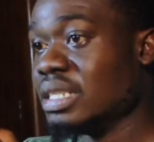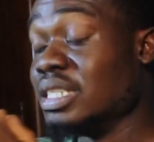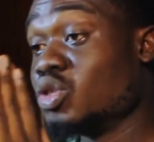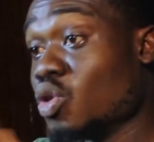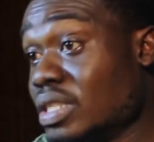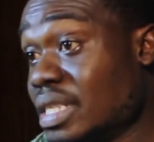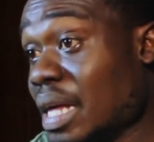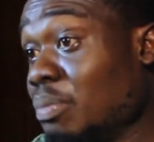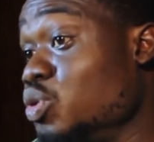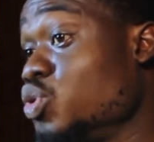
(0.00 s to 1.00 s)
The third
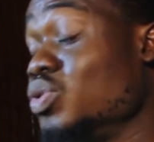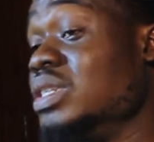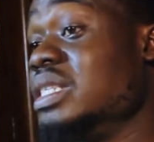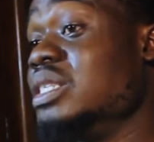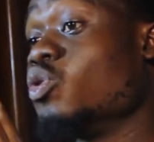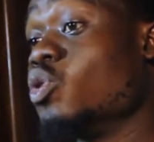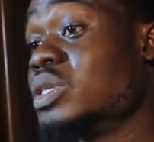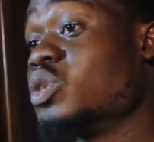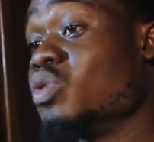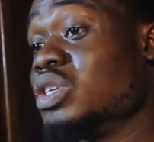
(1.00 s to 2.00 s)
step is to list the
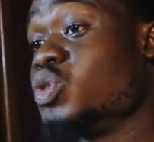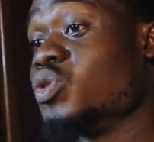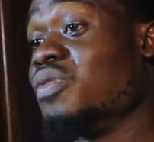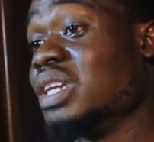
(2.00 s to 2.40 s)
consequences of